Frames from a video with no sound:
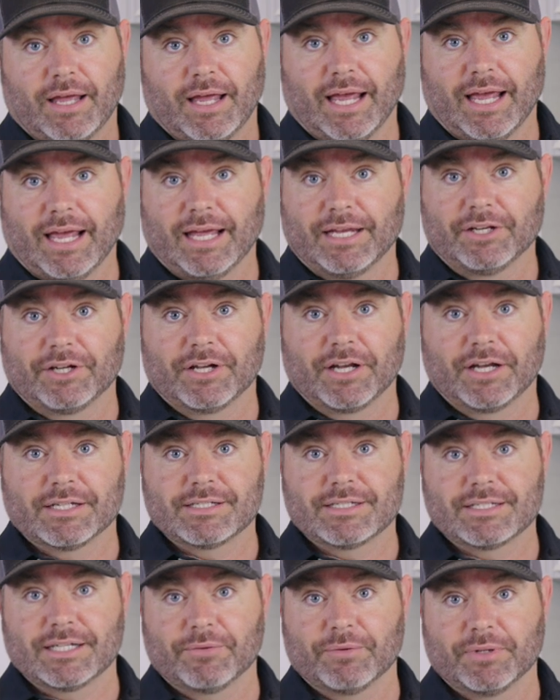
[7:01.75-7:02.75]
And you're gonna
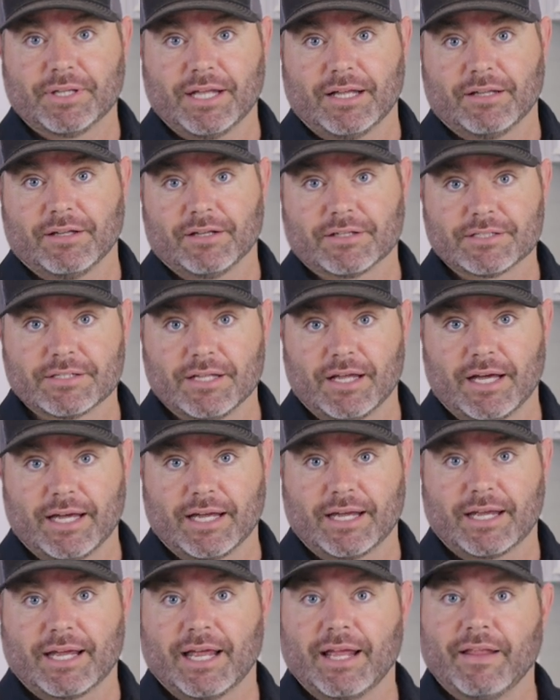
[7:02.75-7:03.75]
see what that looks
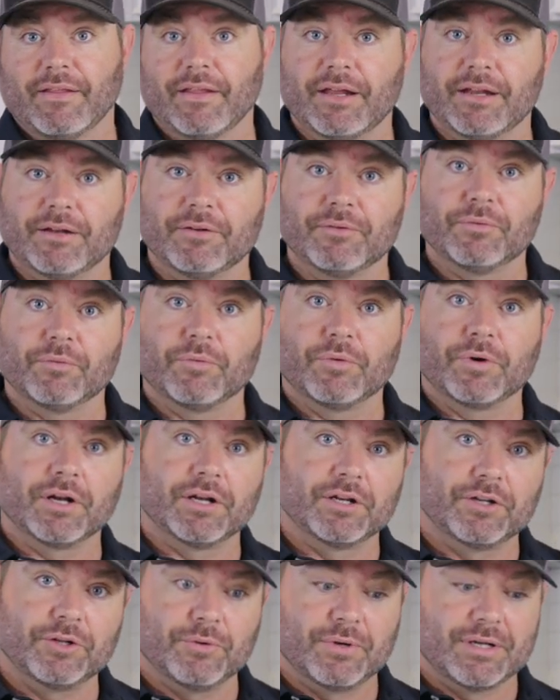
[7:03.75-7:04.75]
like, and then we're
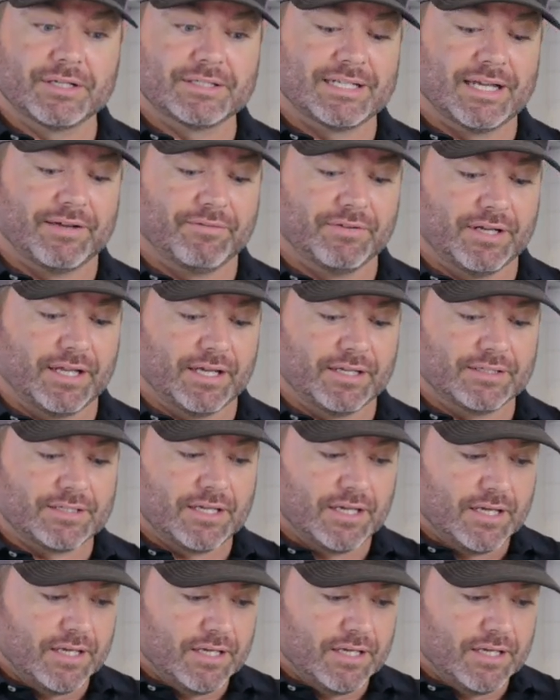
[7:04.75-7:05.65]
gonna do it at 7 days.